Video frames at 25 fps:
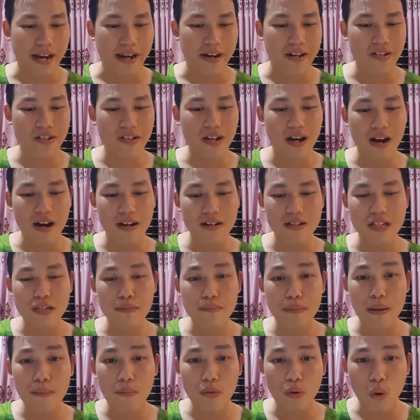and it's hard to
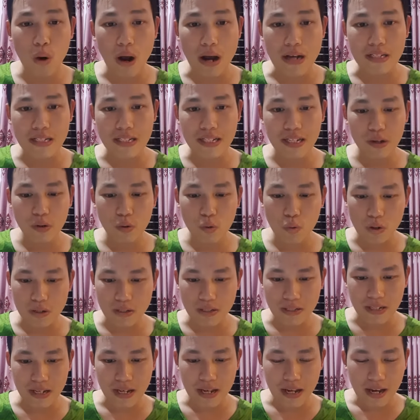memorize new
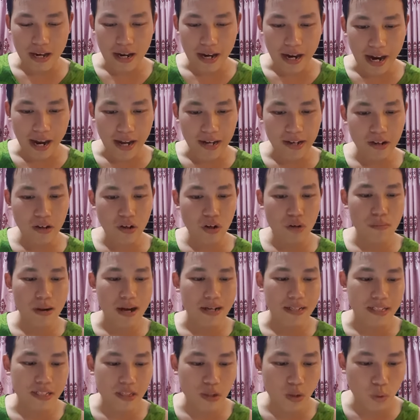words and
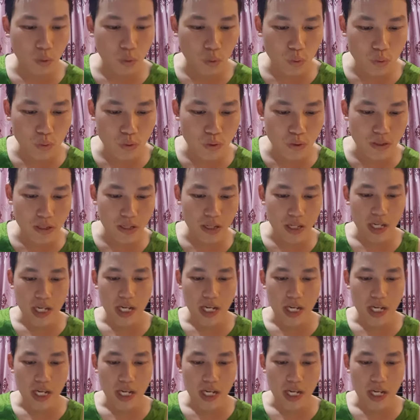grammatical rules.